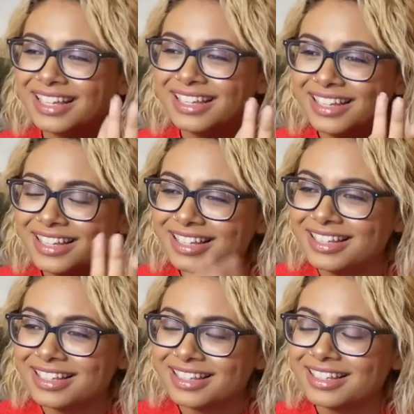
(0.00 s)

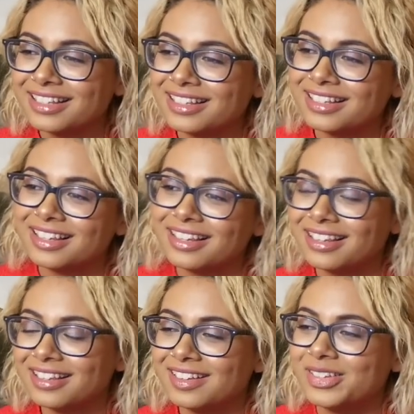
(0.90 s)

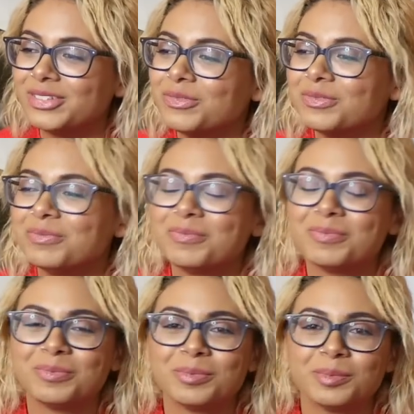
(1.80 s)

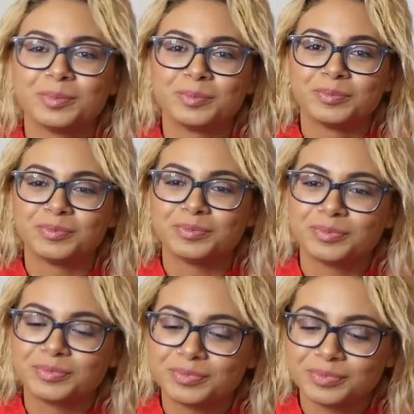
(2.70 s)

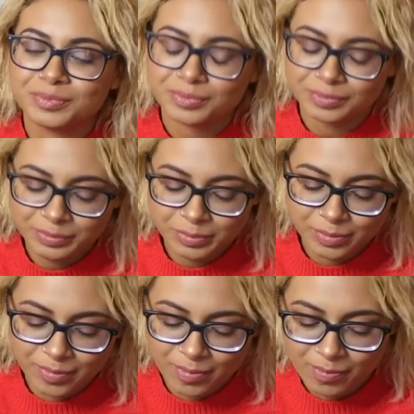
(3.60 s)

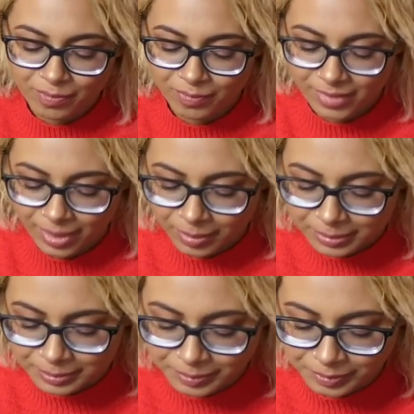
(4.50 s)

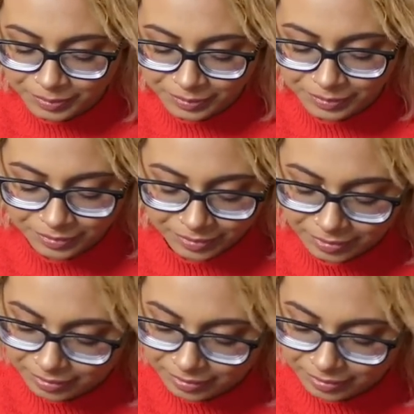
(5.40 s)
This person isn't speaking.